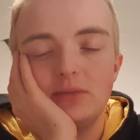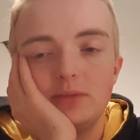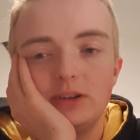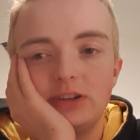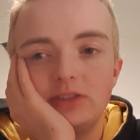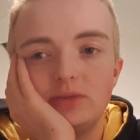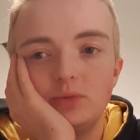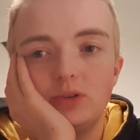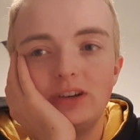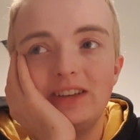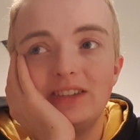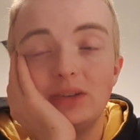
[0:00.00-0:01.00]
Because
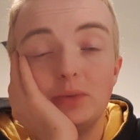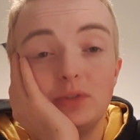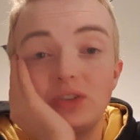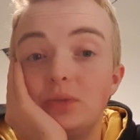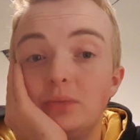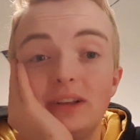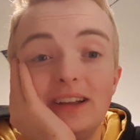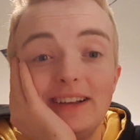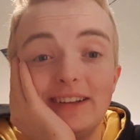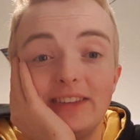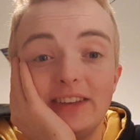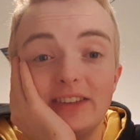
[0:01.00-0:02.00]
what he said was completely
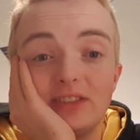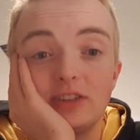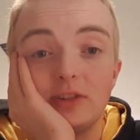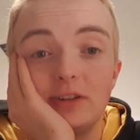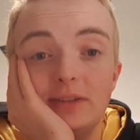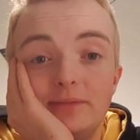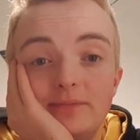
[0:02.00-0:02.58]
unnecessary.